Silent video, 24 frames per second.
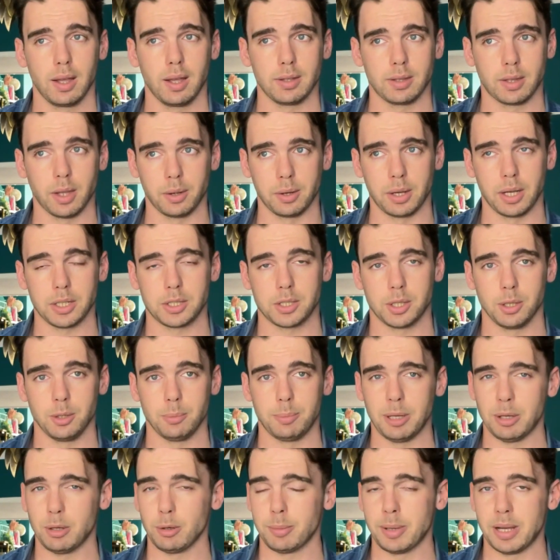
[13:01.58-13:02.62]
Don't get too
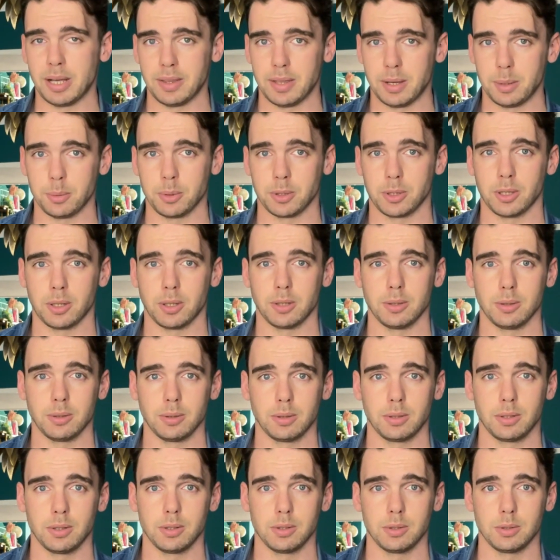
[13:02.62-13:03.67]
bitter about that one though,
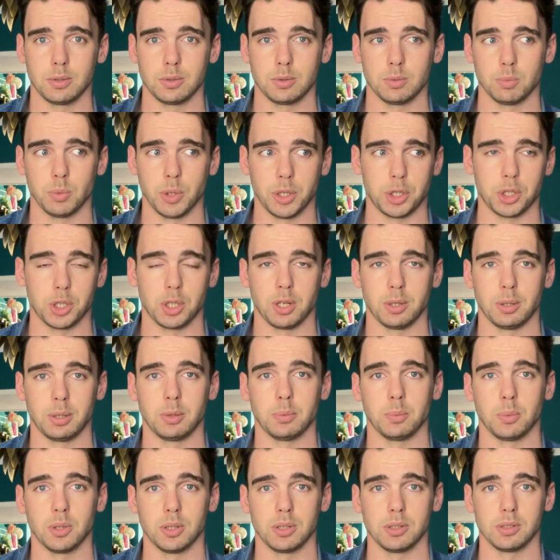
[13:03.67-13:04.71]
because Richard Owen
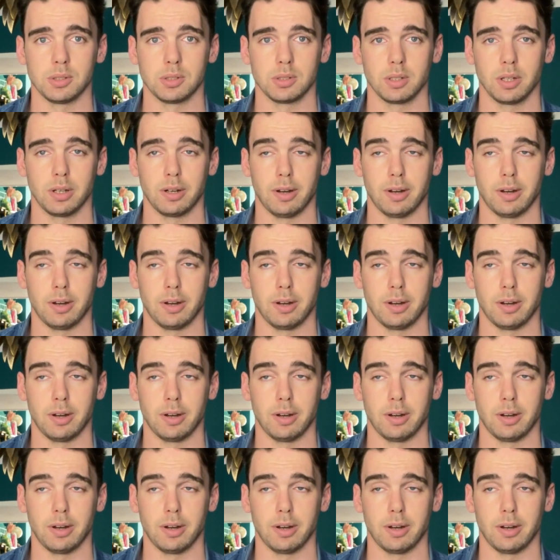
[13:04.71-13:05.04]
was an